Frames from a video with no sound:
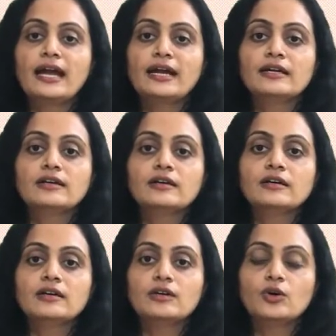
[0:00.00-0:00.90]
and
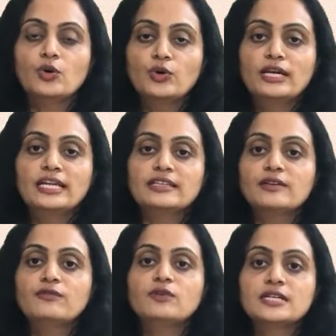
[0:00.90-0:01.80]
only the
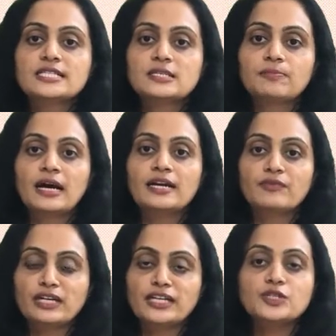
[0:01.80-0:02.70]
first part
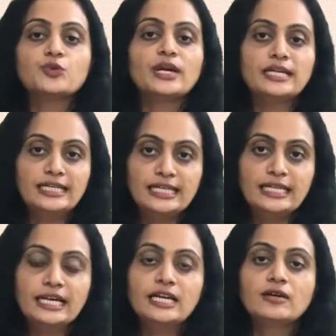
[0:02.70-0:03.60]
we need to
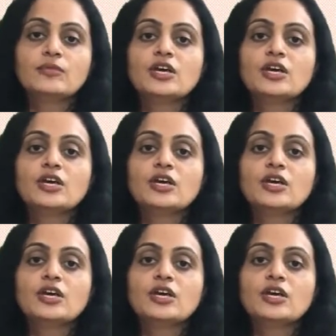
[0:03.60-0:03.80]
integrate.